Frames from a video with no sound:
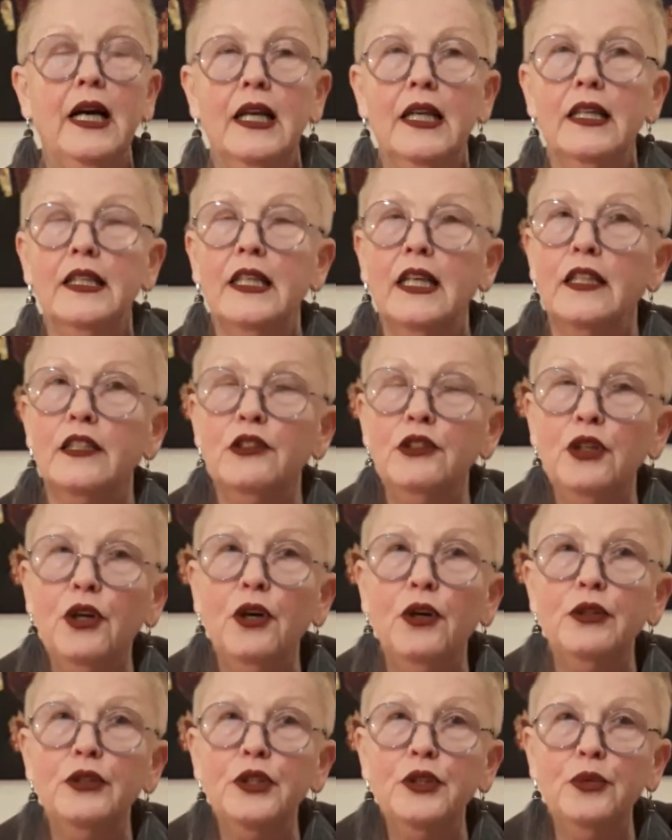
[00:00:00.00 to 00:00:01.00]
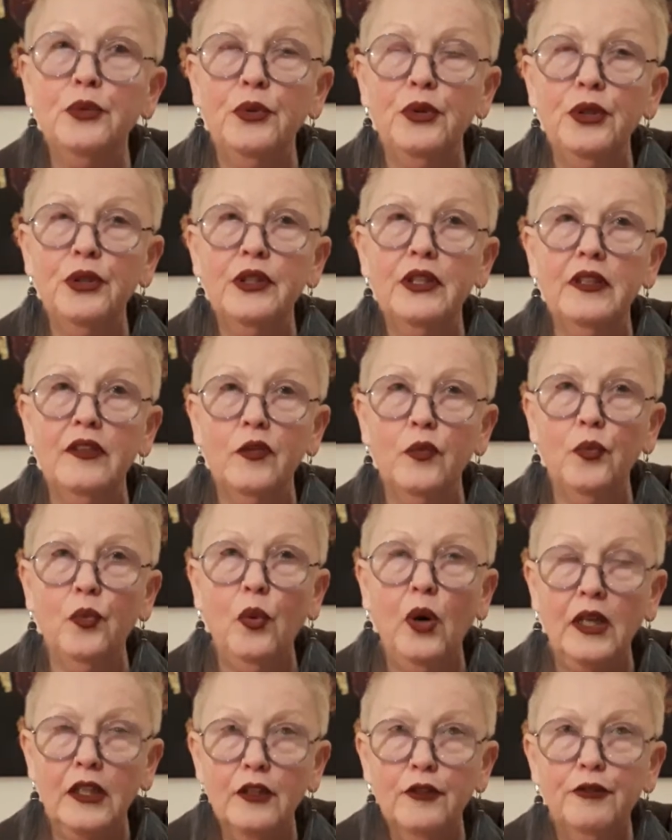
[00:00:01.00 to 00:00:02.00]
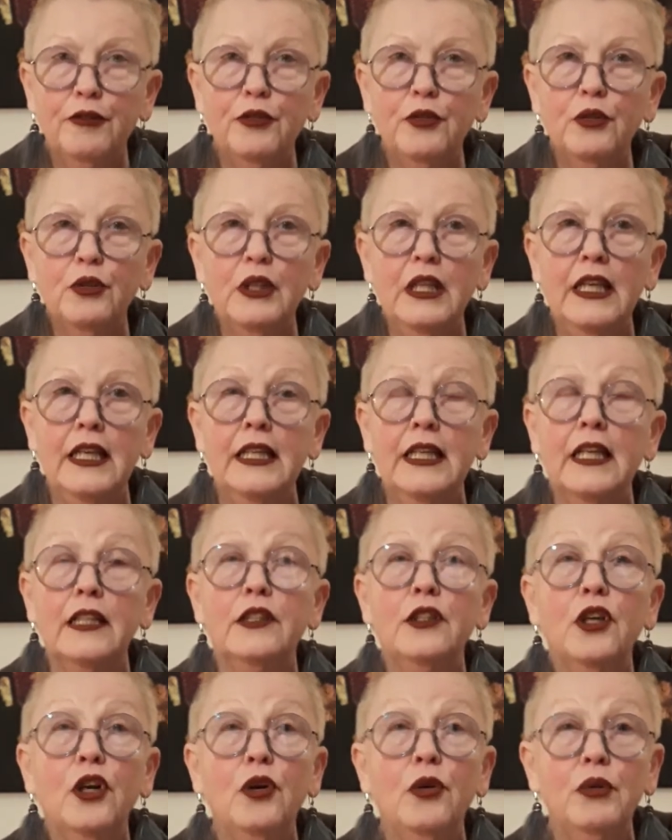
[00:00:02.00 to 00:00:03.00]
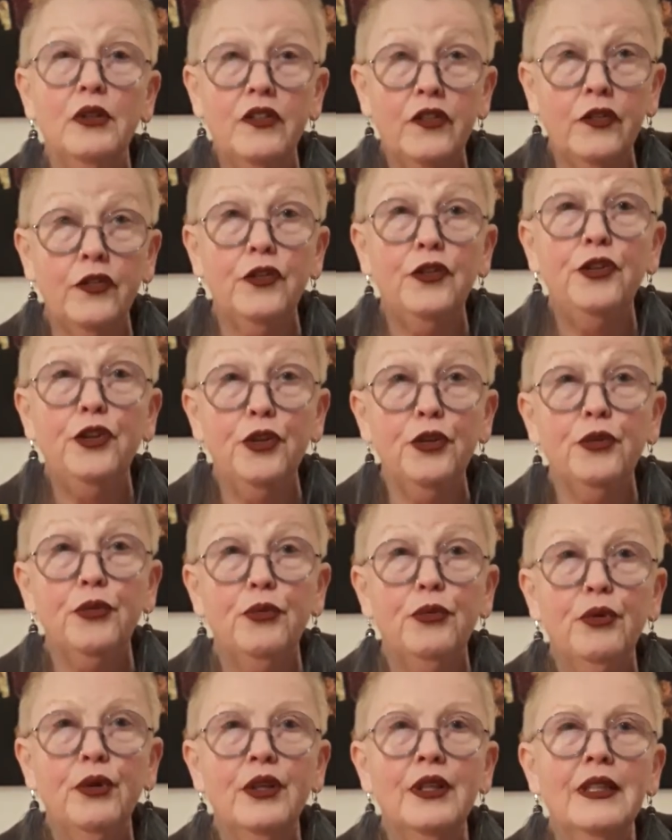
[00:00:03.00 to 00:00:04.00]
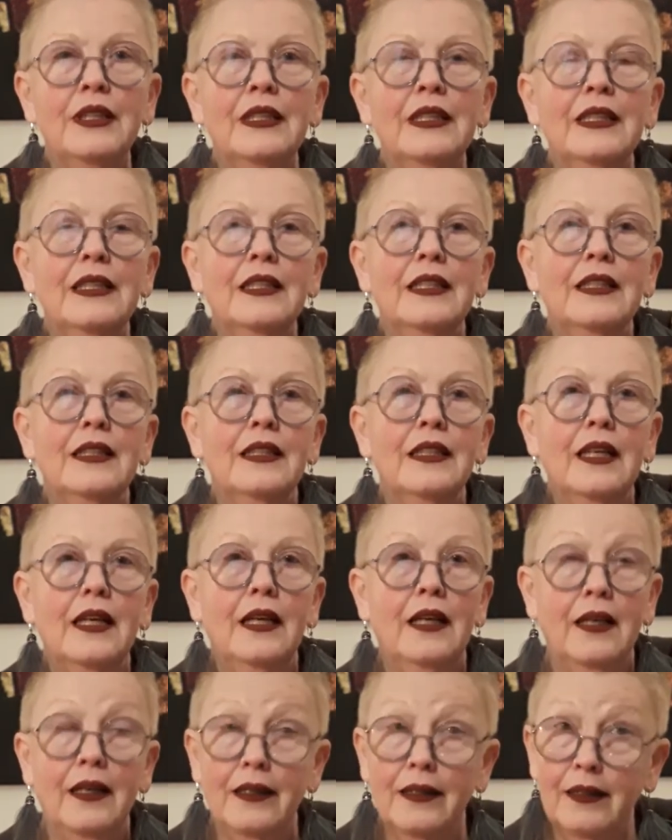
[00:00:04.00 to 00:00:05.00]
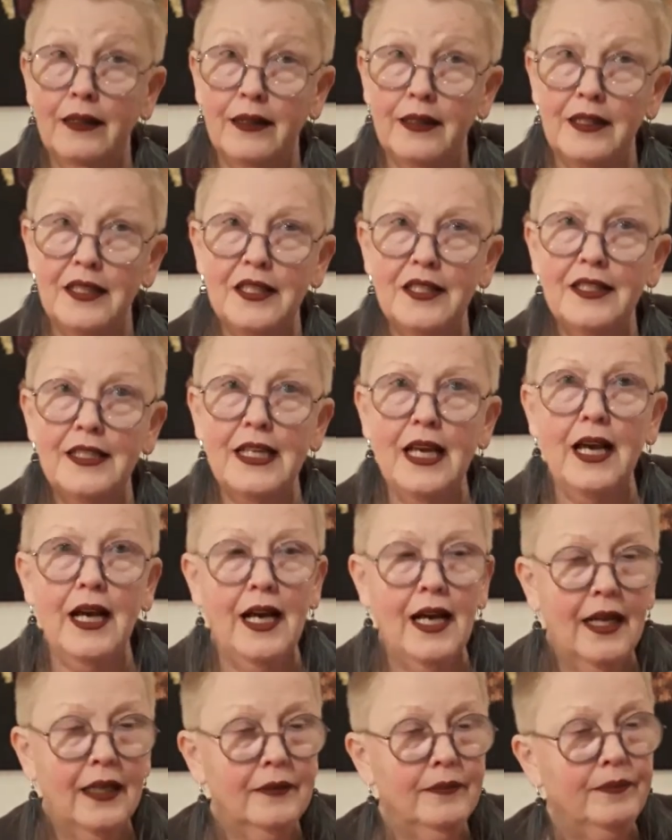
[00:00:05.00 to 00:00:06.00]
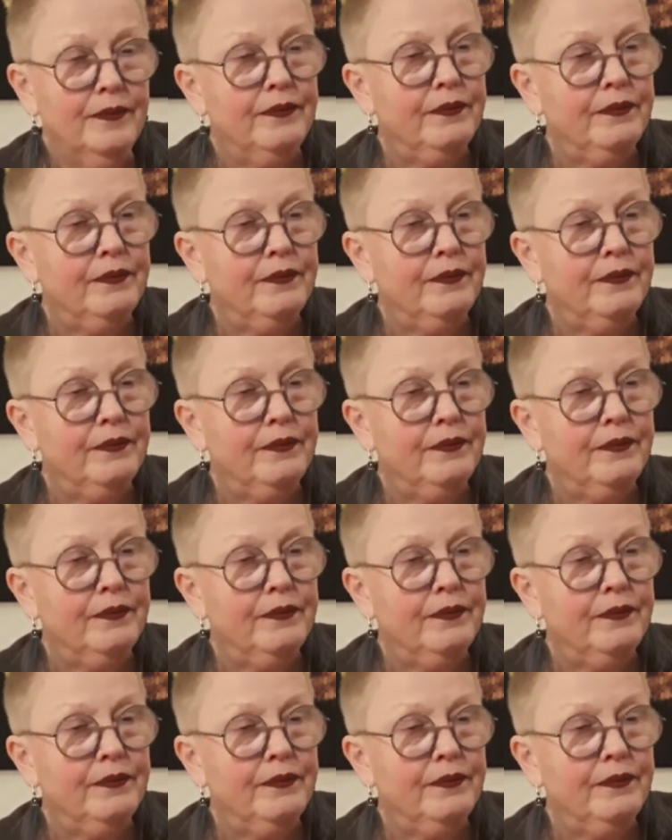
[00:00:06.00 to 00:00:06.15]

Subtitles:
And I know your work is wonderful, and I know it's you. The star